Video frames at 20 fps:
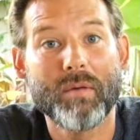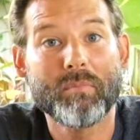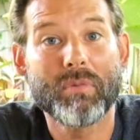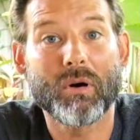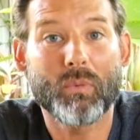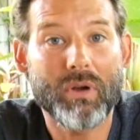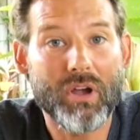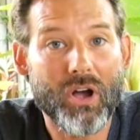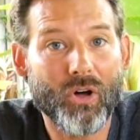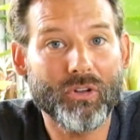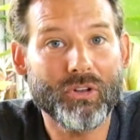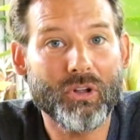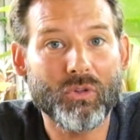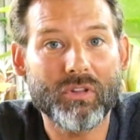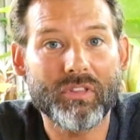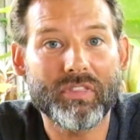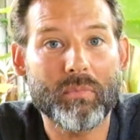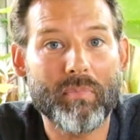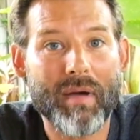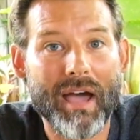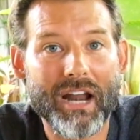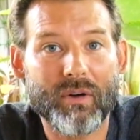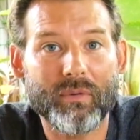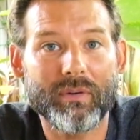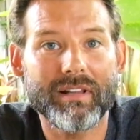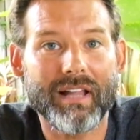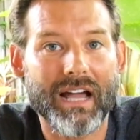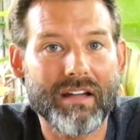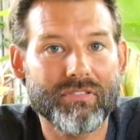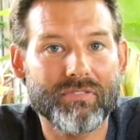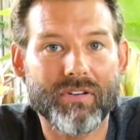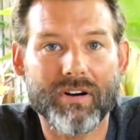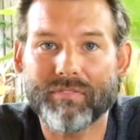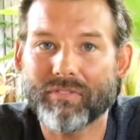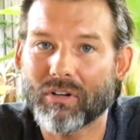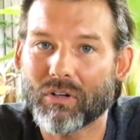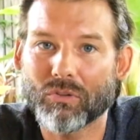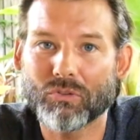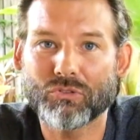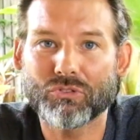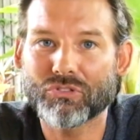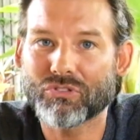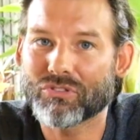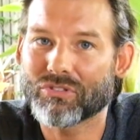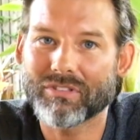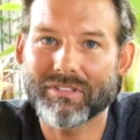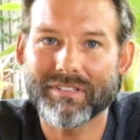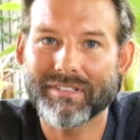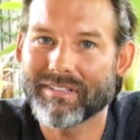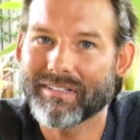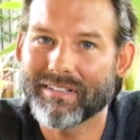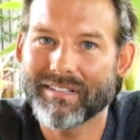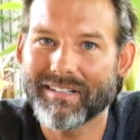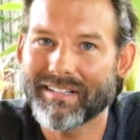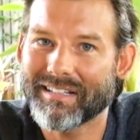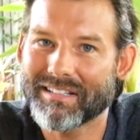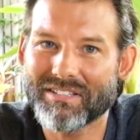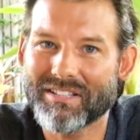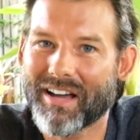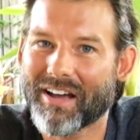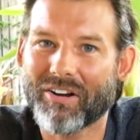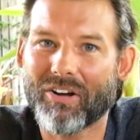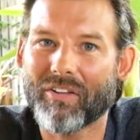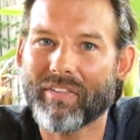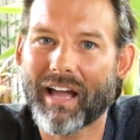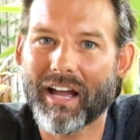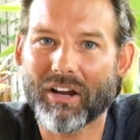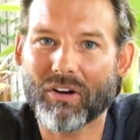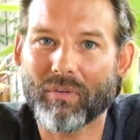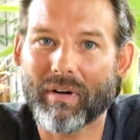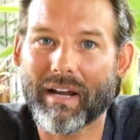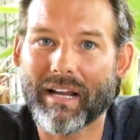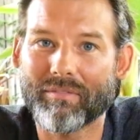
But we all know that the battery life of our phones it's not all that great.